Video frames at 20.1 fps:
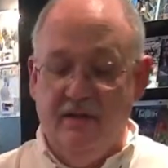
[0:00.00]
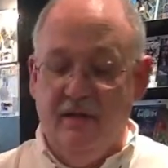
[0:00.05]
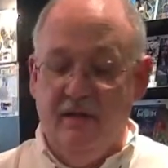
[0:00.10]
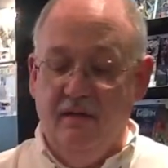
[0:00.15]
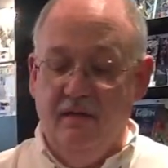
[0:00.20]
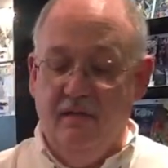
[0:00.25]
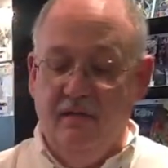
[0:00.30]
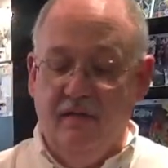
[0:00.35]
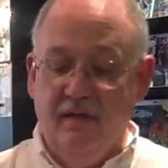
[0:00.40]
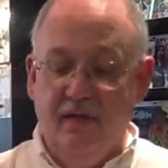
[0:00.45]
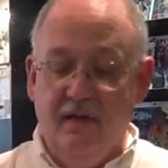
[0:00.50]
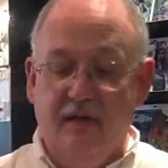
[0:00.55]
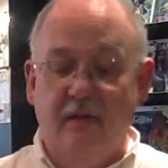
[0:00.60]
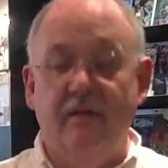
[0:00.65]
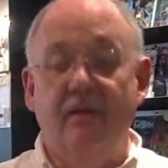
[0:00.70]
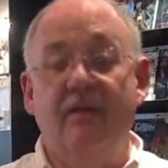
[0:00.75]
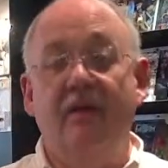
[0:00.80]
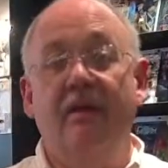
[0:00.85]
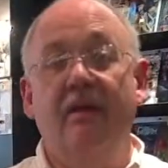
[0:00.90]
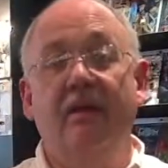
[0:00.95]
of
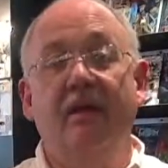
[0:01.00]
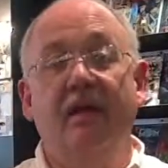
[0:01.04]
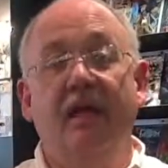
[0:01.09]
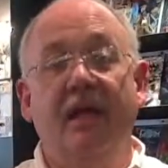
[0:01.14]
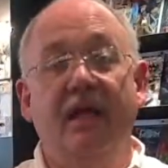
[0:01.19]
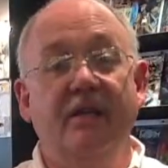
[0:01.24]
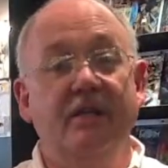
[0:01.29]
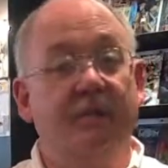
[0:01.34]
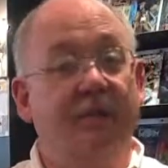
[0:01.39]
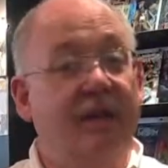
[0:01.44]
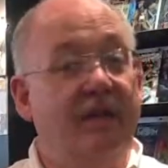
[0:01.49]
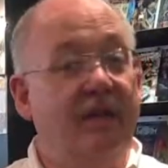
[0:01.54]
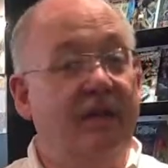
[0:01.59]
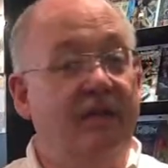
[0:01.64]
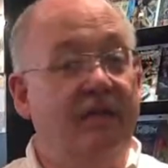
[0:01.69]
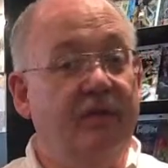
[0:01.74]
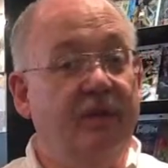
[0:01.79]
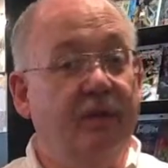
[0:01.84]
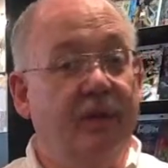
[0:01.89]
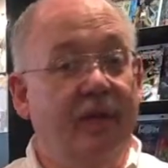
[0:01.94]
each method
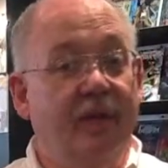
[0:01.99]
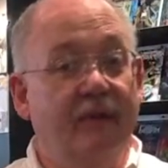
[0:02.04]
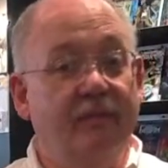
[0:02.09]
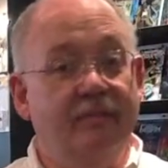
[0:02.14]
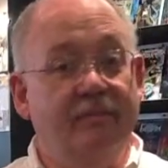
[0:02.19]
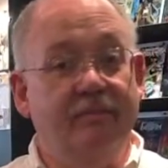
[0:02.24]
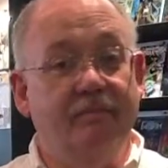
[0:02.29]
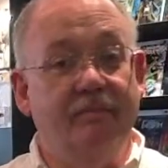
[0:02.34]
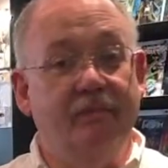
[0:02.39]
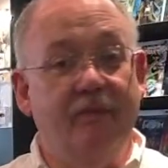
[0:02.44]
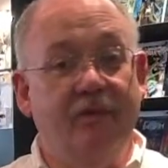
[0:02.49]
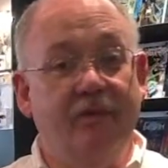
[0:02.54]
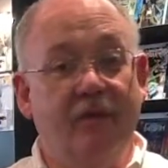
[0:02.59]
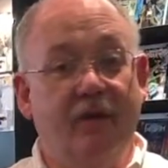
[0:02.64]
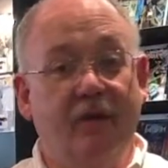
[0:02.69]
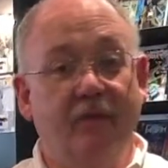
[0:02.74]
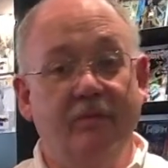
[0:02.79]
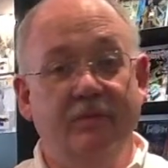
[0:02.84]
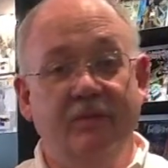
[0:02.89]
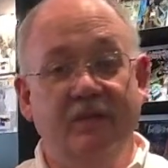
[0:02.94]
of doing it.
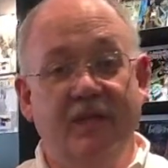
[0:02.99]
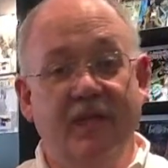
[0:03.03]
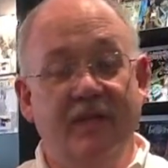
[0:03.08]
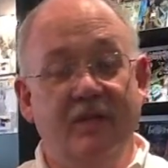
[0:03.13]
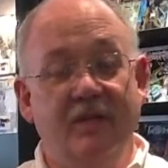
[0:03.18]
So stay